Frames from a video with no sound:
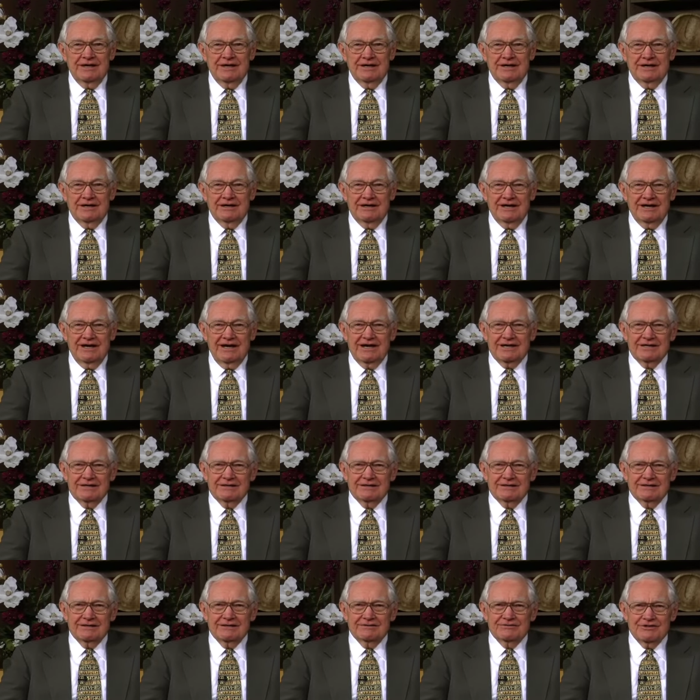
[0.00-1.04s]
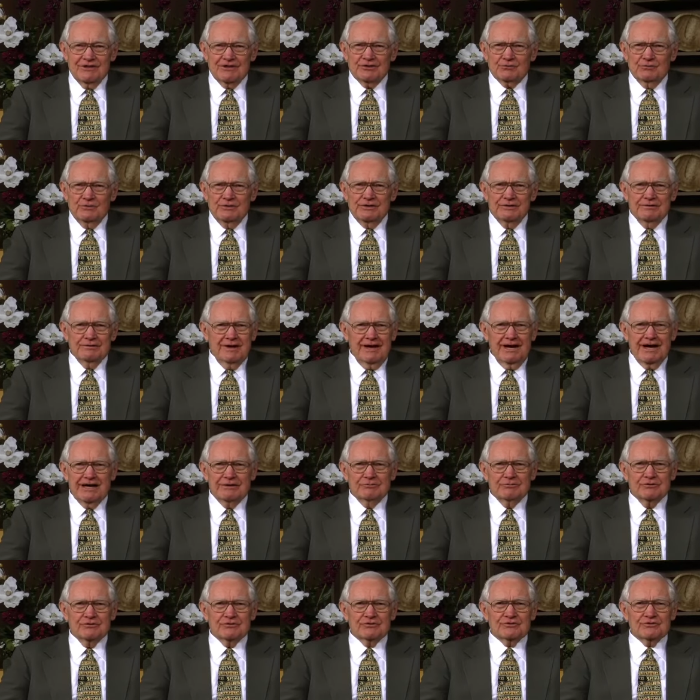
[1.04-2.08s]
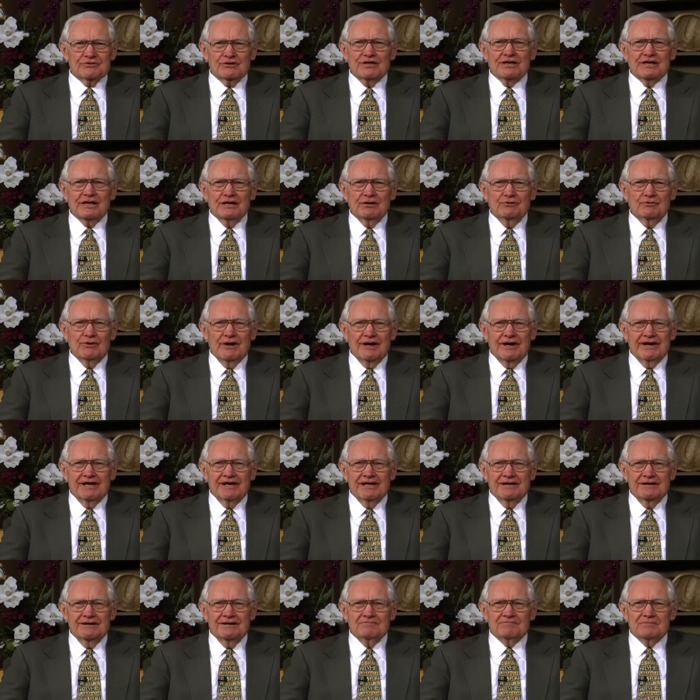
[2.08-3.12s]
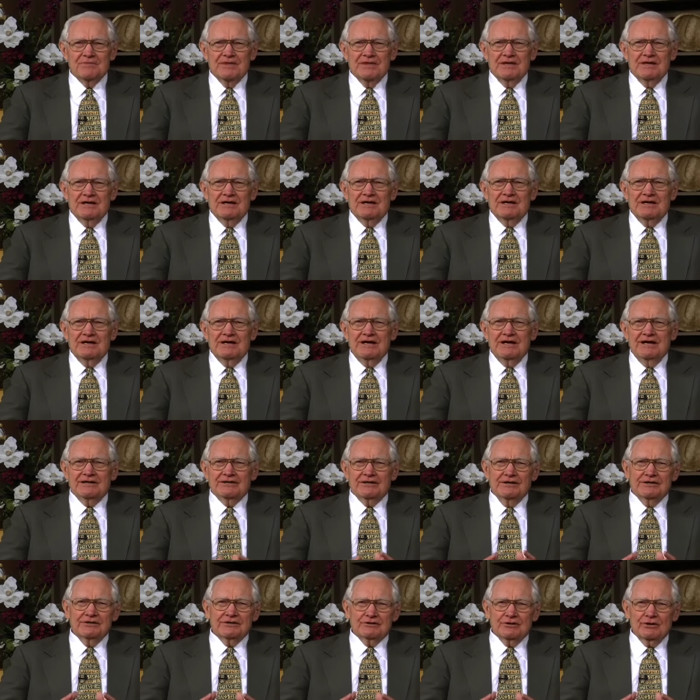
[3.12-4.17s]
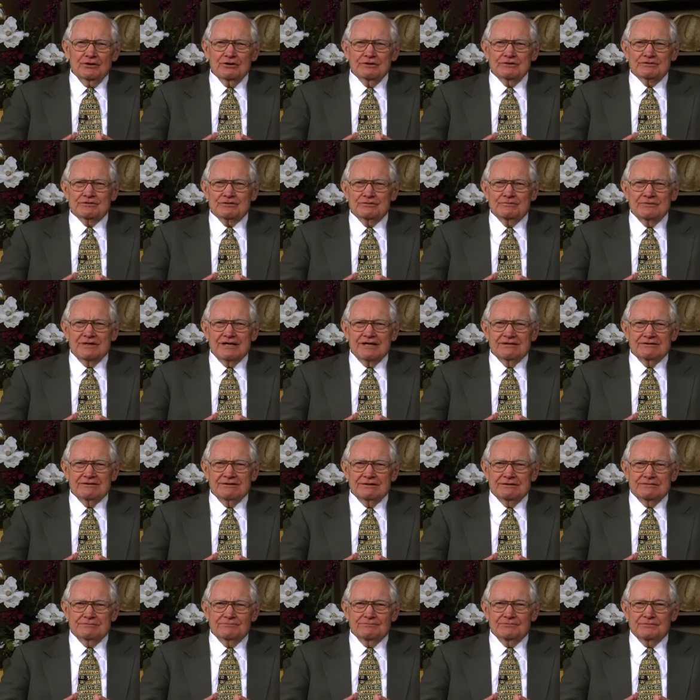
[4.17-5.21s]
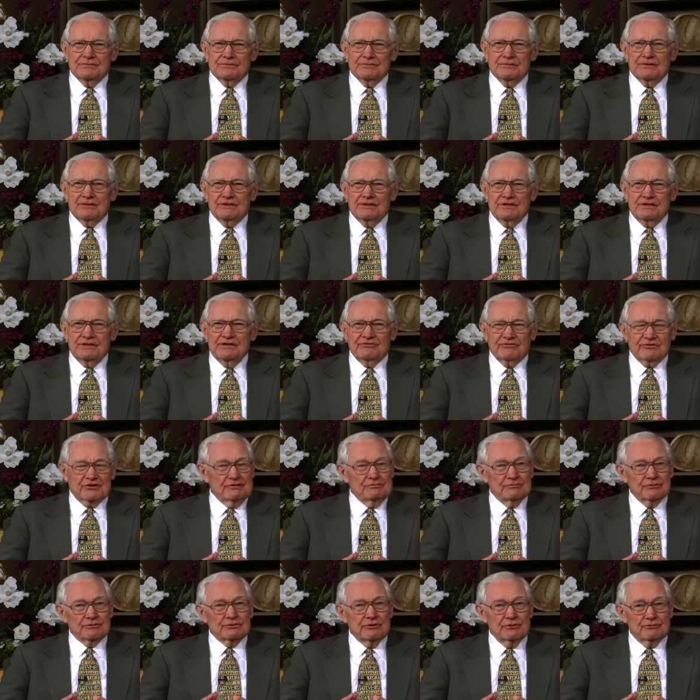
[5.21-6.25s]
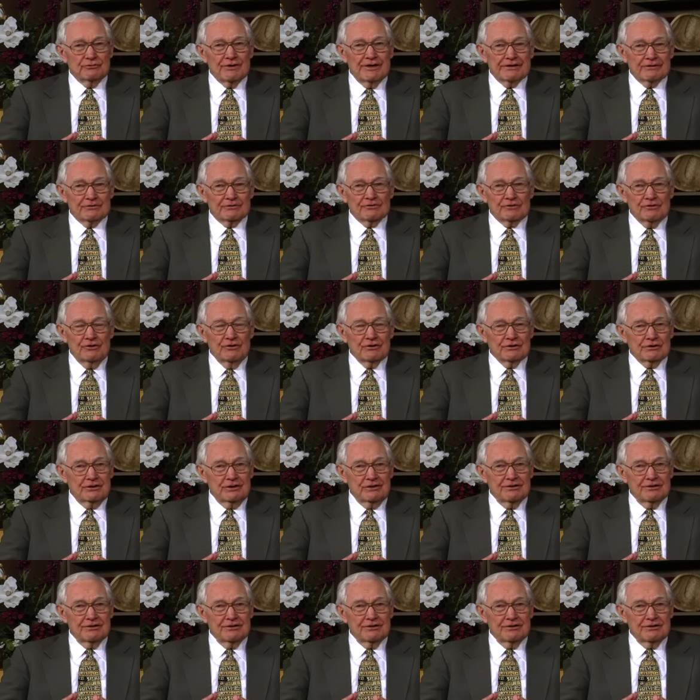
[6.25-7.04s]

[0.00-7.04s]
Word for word: Uh, and uh, this one, I was singing away, and it occurred to me that if someone could write a song